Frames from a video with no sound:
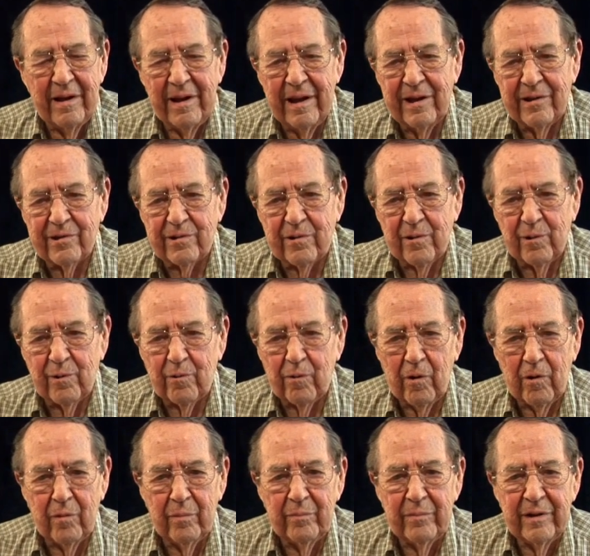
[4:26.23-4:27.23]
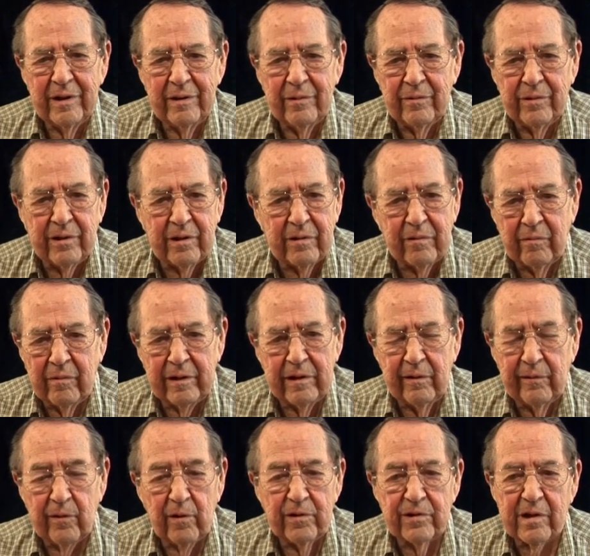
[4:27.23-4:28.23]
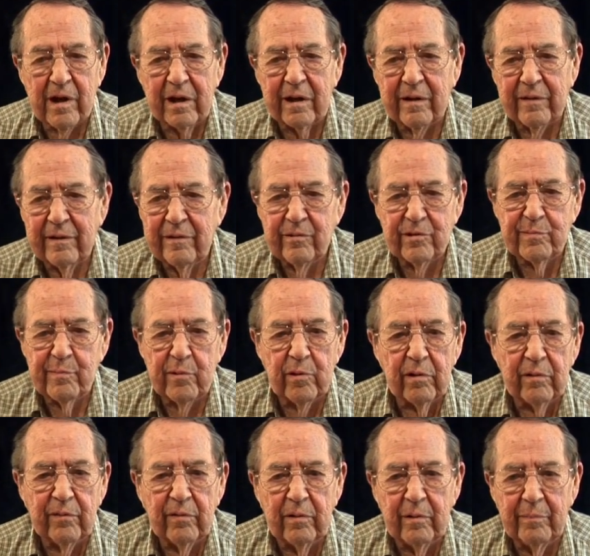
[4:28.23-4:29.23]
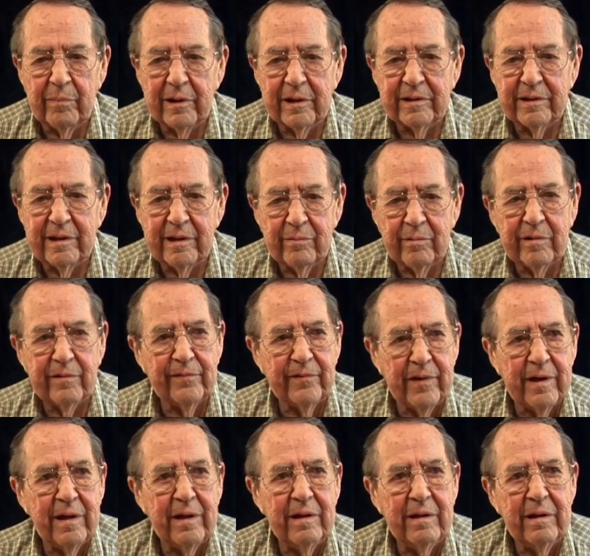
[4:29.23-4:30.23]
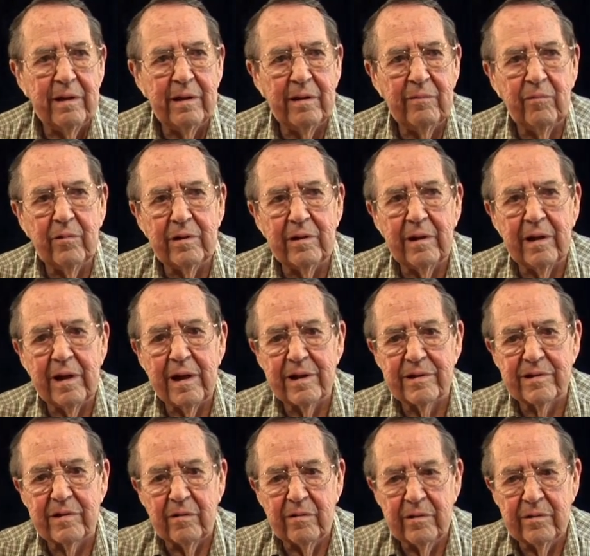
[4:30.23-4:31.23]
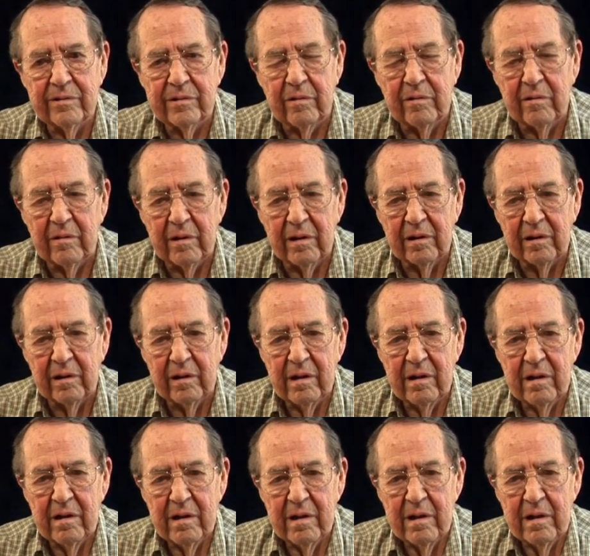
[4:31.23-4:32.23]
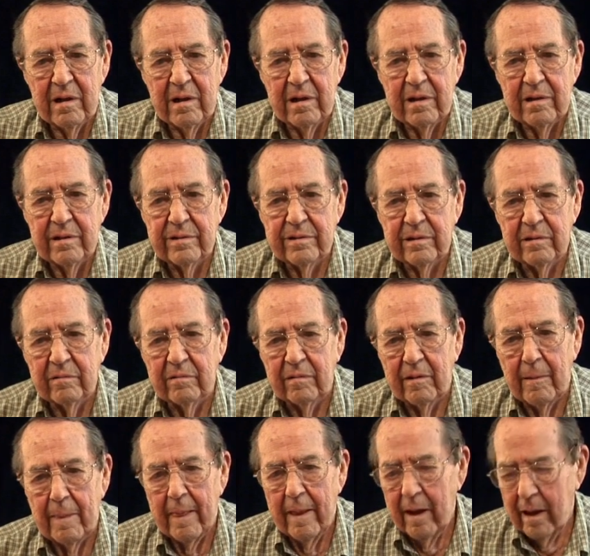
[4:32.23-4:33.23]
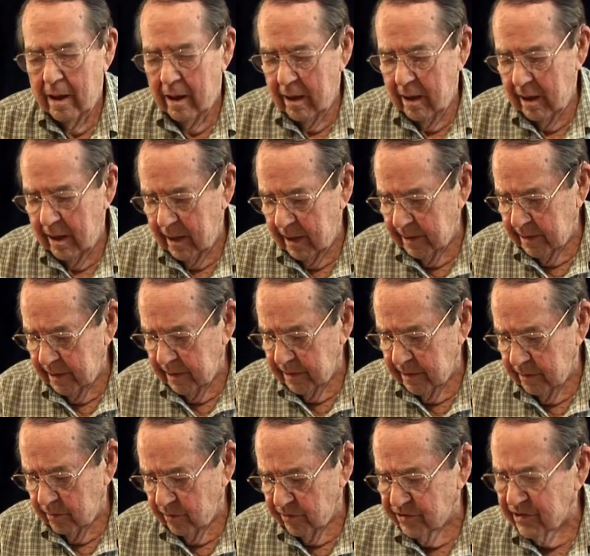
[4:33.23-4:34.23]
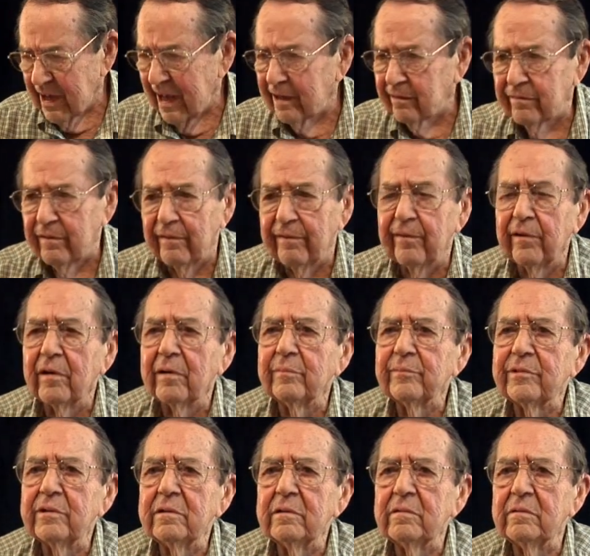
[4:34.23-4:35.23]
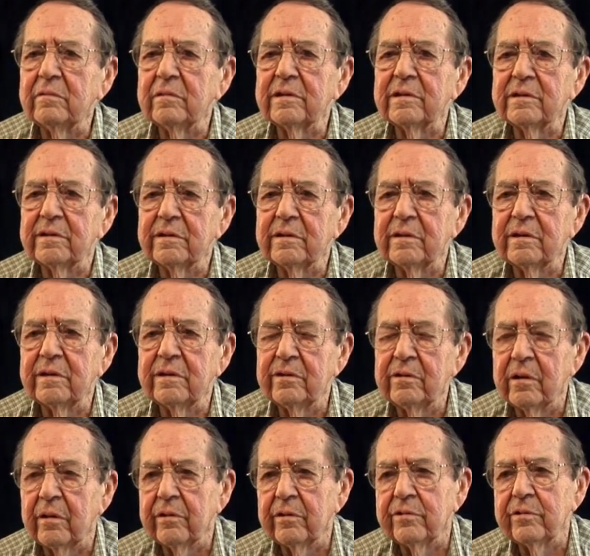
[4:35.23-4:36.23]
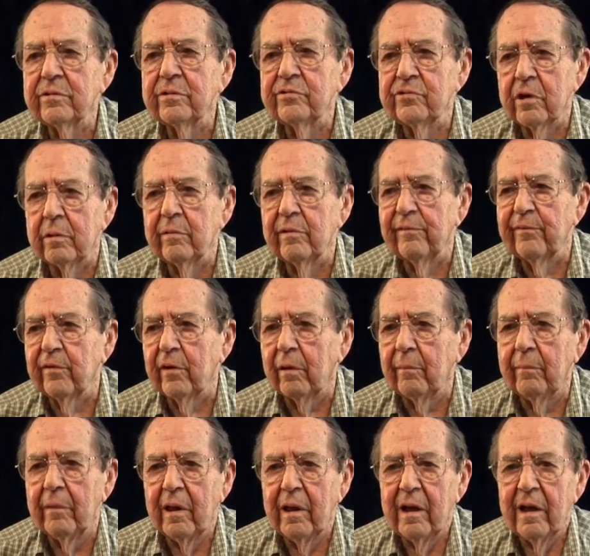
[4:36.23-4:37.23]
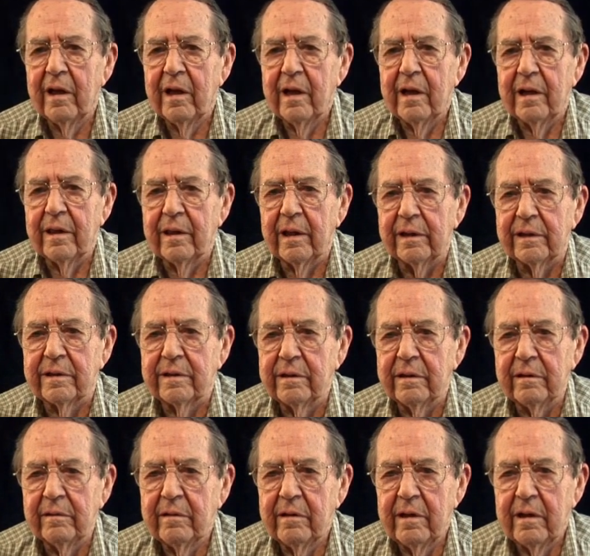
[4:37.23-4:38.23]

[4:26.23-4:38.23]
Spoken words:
Ansco Chrome, when you first got it, it was beautiful, but it would fade and wouldn't last so long. So, and then there was Agfa film too, which is another German film. That the